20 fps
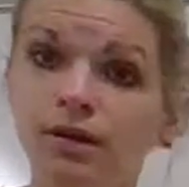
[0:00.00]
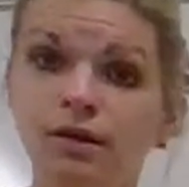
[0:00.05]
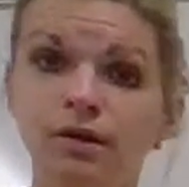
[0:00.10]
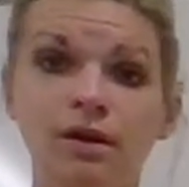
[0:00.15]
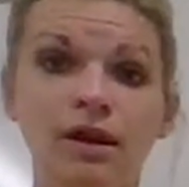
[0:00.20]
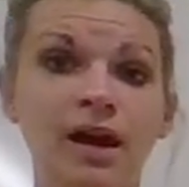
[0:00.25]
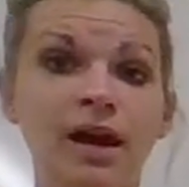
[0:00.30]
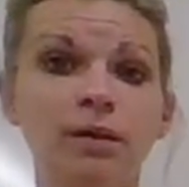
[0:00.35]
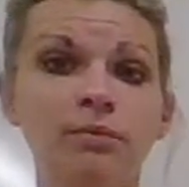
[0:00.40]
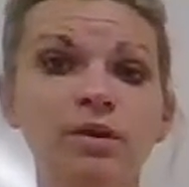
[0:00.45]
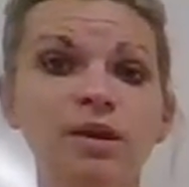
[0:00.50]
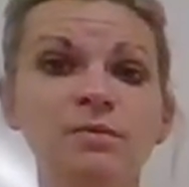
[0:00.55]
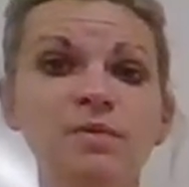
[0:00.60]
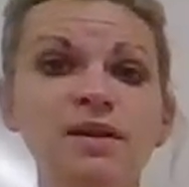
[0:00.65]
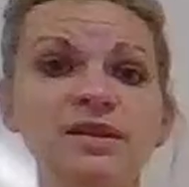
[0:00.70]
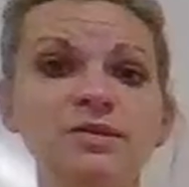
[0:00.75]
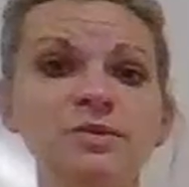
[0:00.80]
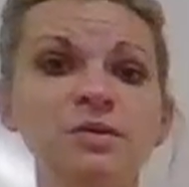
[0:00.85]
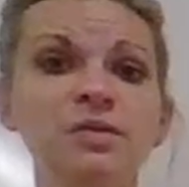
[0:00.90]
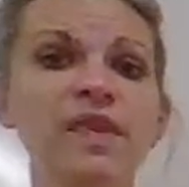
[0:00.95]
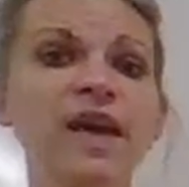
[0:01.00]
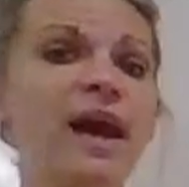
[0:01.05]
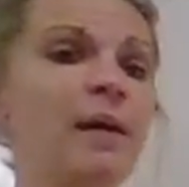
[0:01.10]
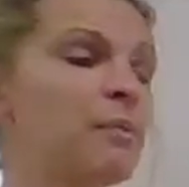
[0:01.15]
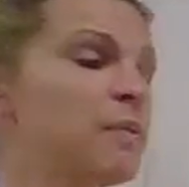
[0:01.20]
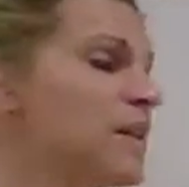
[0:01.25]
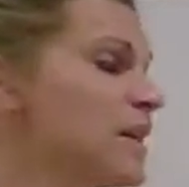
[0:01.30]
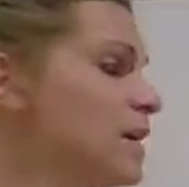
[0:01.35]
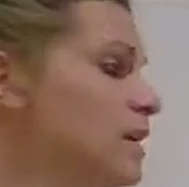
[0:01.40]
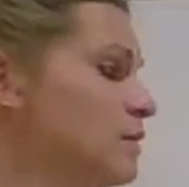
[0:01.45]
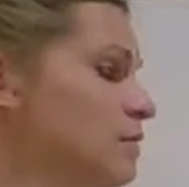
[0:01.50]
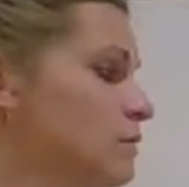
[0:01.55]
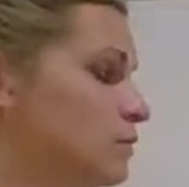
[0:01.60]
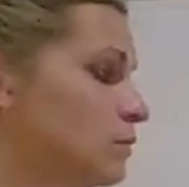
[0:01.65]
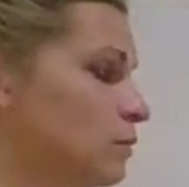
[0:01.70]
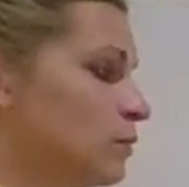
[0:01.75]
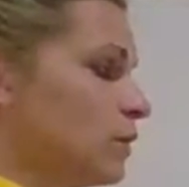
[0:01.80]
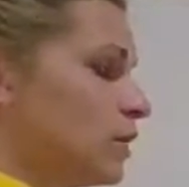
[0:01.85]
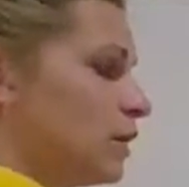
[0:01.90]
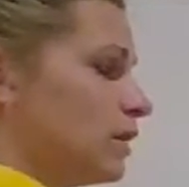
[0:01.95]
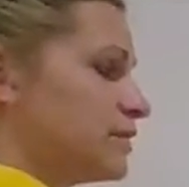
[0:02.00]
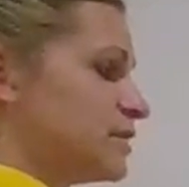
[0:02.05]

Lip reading: How many beats would that be? Well,